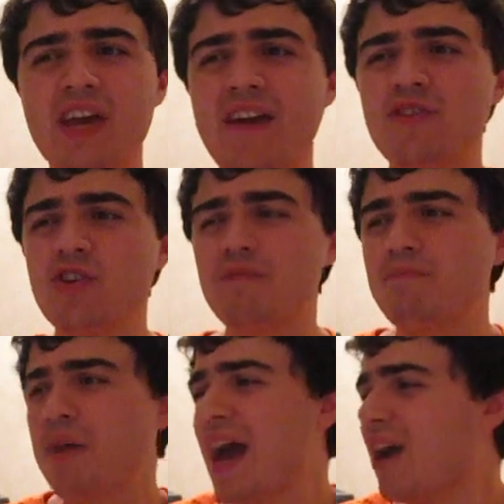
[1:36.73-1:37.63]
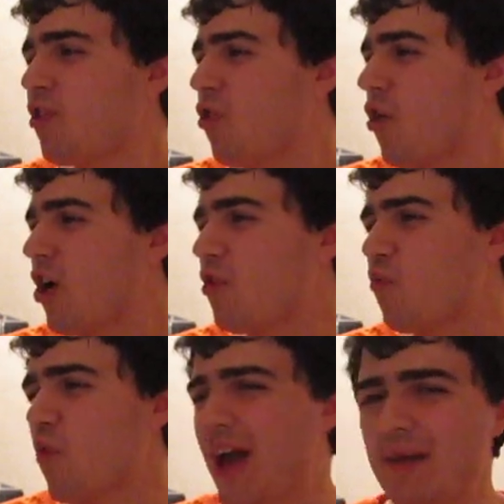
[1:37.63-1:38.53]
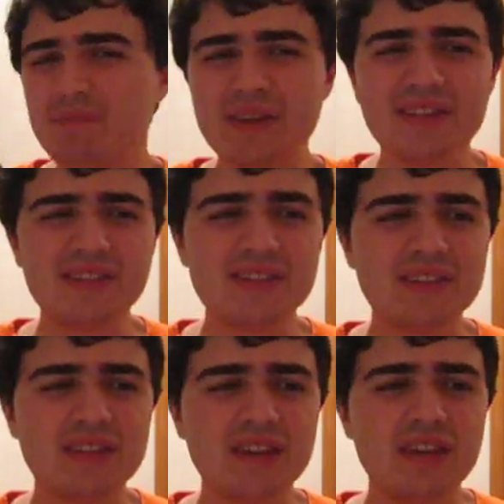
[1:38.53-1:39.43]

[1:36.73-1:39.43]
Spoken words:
you have your back arm weapons.